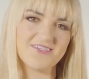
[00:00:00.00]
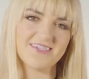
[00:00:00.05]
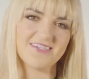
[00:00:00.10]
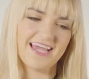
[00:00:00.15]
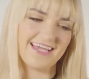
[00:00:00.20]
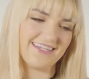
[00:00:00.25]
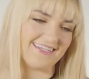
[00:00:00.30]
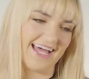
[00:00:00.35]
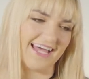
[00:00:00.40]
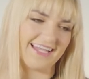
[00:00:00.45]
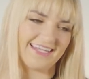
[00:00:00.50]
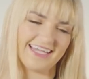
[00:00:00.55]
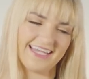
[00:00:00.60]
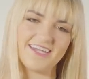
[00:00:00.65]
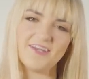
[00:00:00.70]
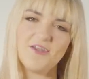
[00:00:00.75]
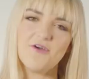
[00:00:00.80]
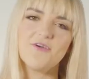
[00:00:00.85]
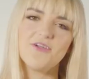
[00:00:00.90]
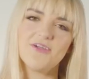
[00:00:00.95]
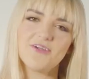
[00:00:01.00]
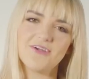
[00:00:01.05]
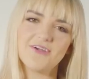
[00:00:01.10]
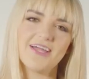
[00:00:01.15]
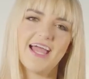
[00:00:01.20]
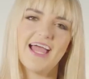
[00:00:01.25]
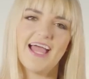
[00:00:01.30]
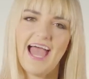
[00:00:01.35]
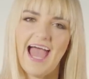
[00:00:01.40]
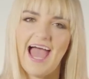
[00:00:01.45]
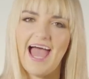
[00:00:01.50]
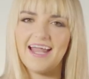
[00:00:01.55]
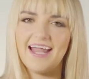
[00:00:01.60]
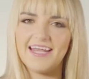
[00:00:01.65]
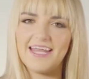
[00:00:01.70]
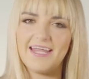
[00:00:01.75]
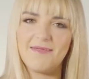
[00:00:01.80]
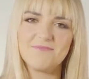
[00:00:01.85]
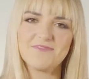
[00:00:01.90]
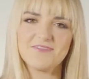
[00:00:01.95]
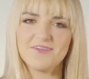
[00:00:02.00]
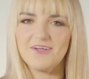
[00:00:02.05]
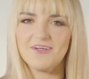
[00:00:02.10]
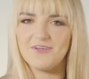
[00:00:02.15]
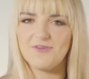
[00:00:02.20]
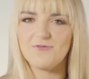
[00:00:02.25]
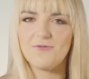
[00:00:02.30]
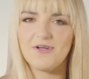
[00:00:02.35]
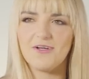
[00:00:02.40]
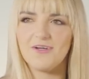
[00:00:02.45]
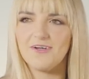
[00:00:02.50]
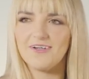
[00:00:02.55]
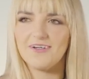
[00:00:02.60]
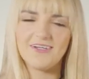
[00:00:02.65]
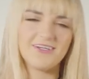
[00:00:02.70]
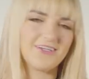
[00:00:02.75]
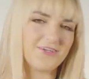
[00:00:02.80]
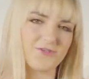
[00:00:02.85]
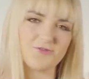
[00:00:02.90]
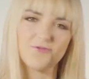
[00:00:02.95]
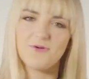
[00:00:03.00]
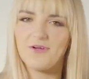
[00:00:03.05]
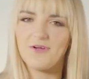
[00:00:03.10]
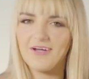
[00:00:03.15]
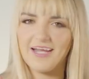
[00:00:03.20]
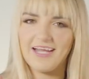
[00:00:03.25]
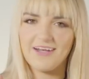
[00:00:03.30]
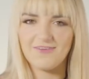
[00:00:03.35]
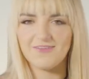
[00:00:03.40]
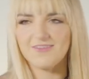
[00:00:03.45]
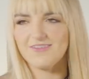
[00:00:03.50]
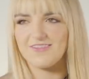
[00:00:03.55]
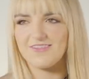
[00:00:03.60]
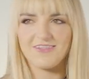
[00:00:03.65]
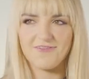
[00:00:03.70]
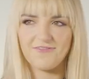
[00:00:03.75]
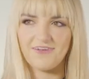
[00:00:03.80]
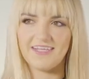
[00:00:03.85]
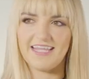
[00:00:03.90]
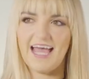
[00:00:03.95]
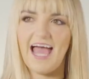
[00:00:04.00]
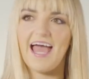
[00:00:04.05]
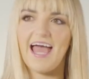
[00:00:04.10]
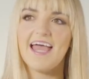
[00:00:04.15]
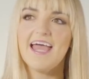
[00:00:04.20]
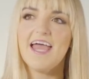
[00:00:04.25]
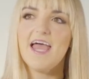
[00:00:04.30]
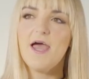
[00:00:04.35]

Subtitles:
I like know your at names on Twitter, your Twitter handles and stuff like that.